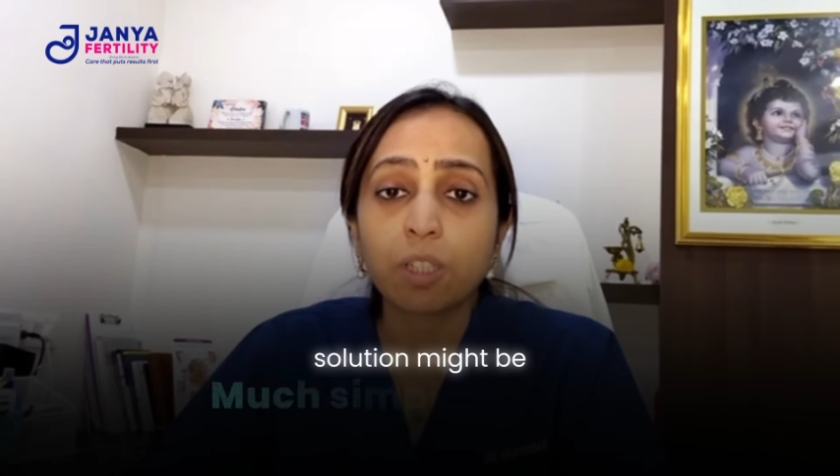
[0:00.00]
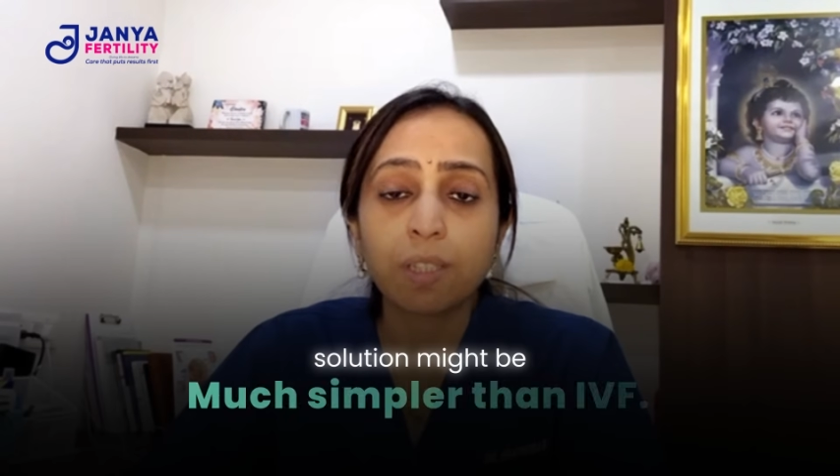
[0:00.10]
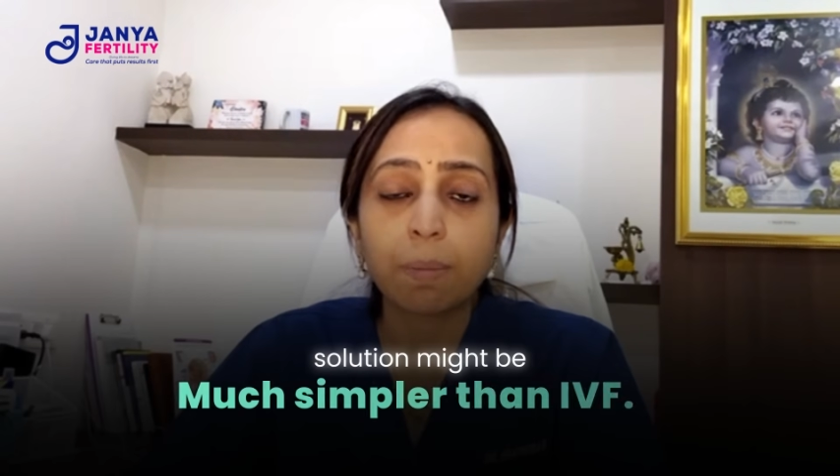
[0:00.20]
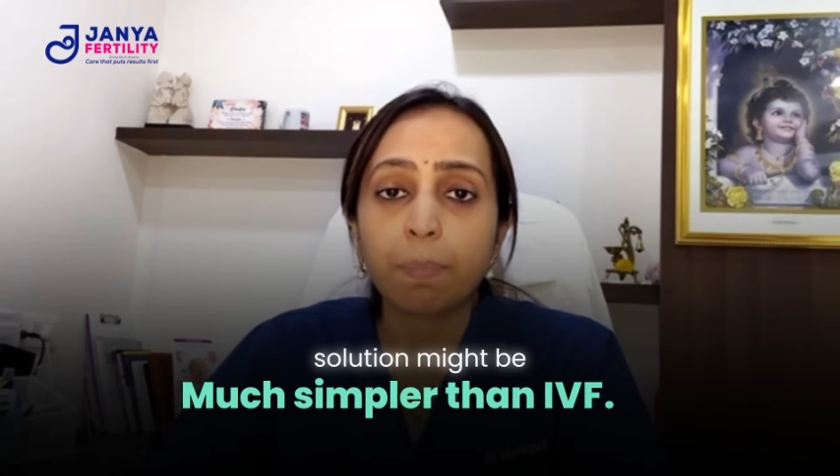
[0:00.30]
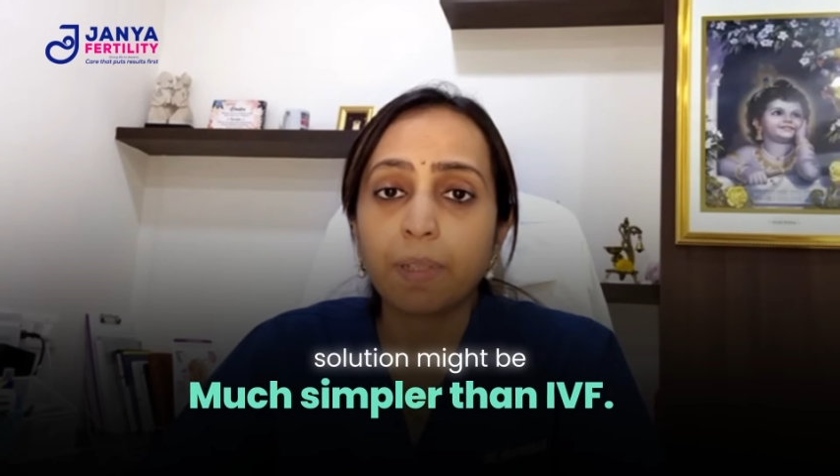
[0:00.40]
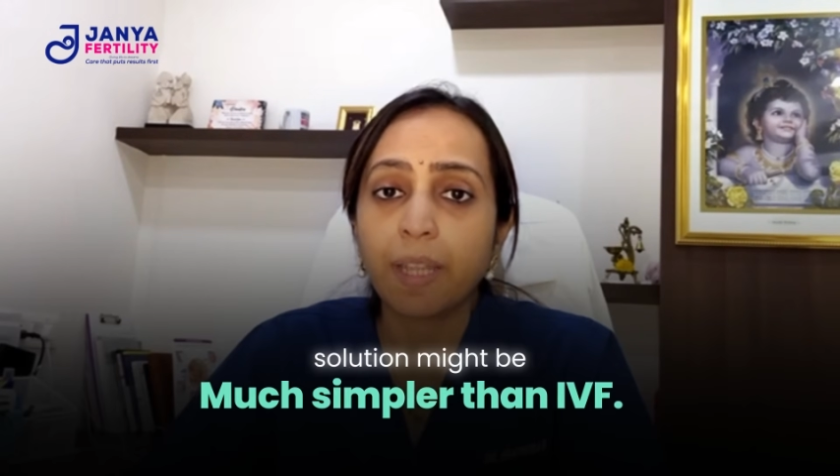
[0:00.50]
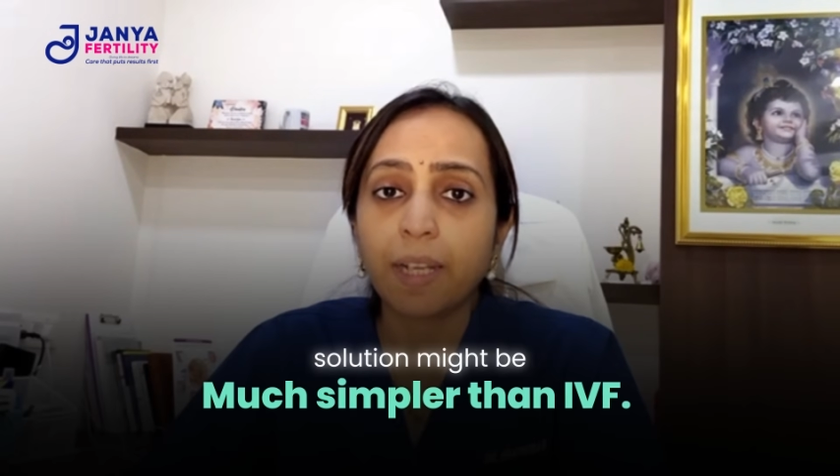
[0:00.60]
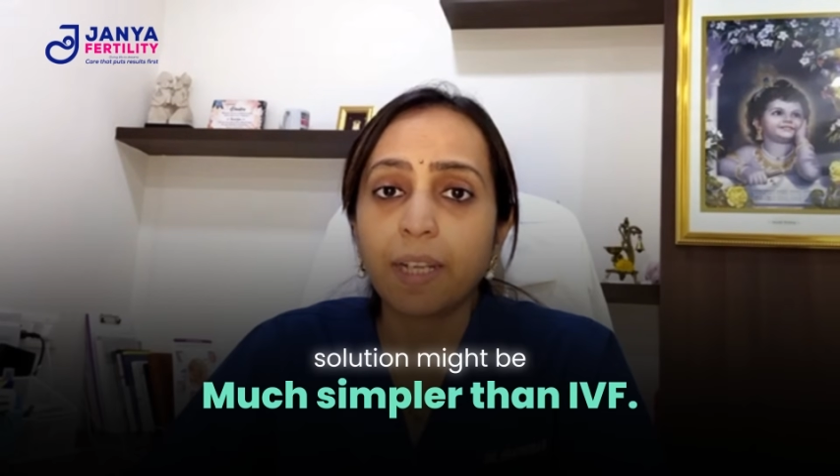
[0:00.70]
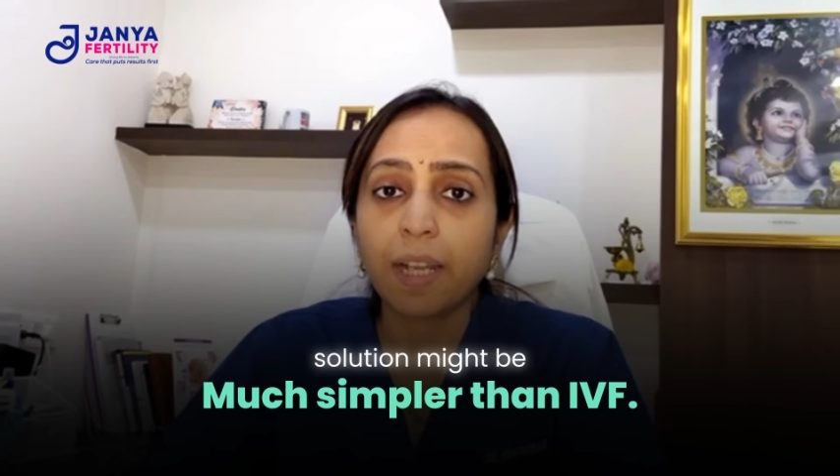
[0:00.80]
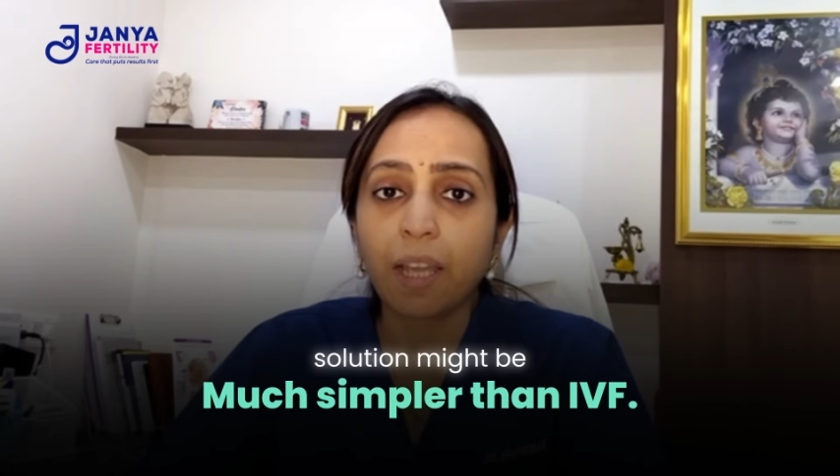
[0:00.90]
simpler
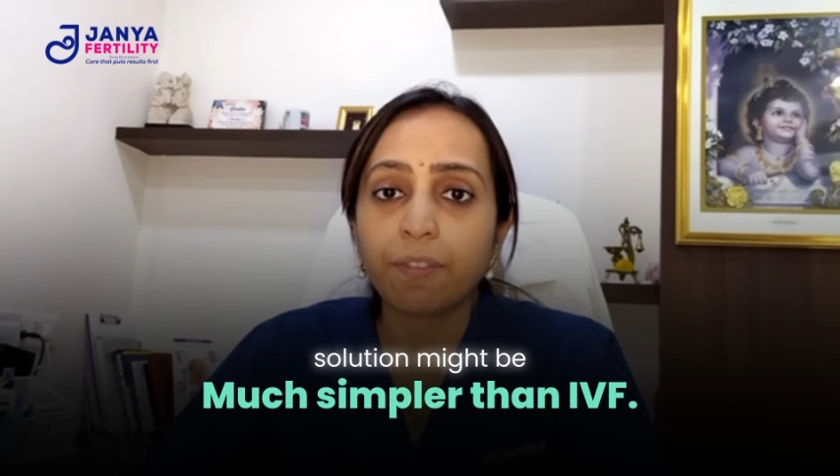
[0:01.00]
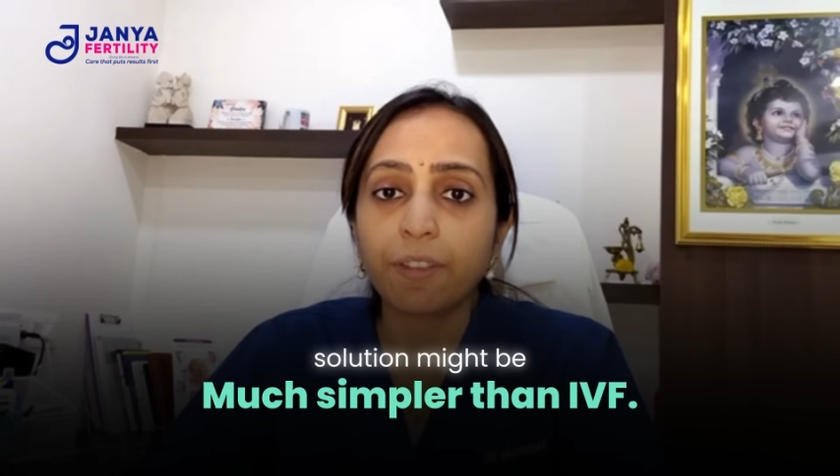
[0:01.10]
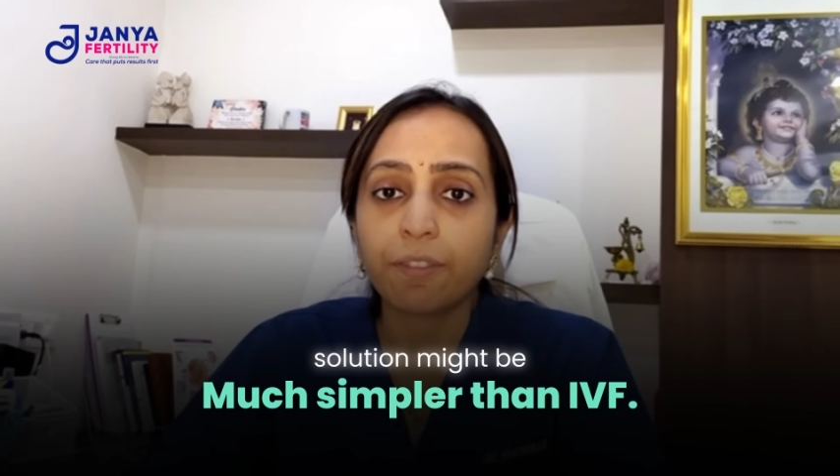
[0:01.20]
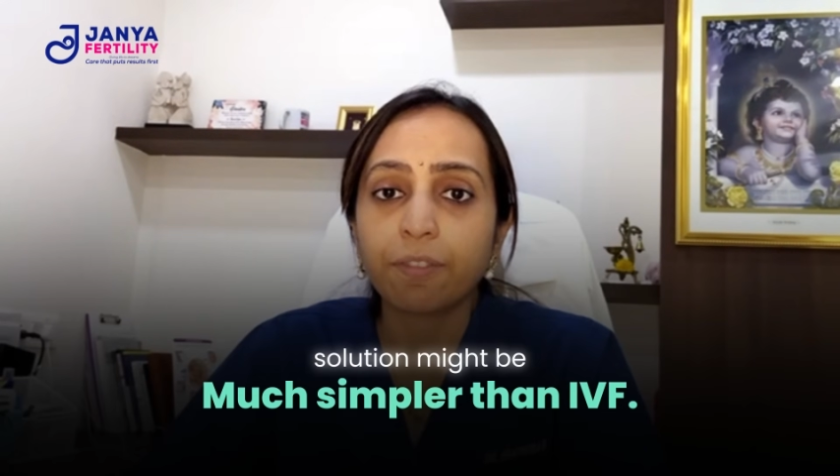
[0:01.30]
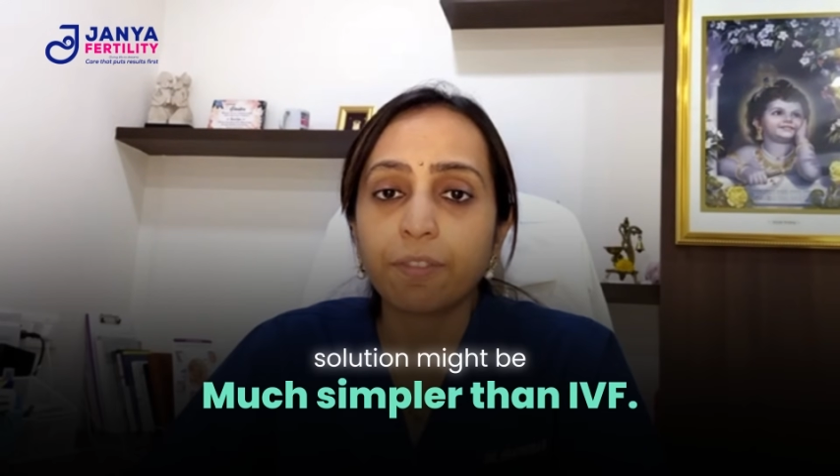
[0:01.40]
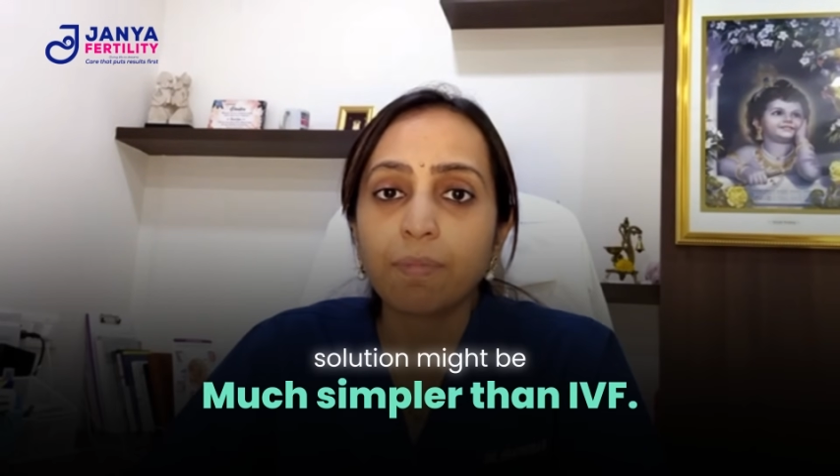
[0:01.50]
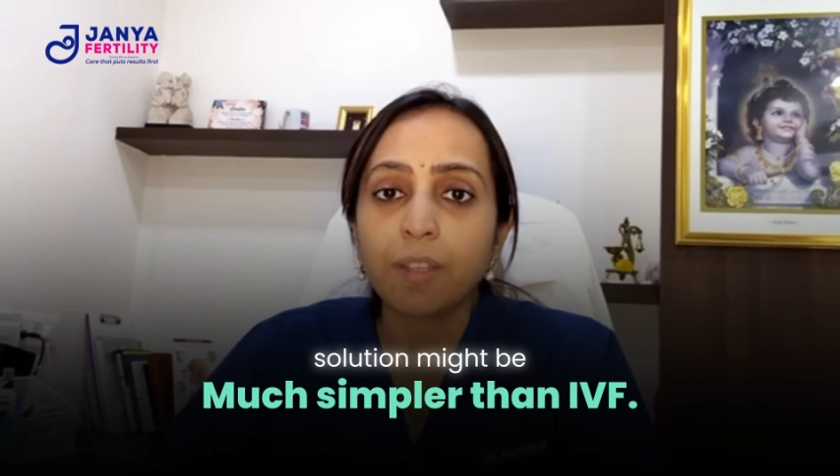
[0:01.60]
than an I V F.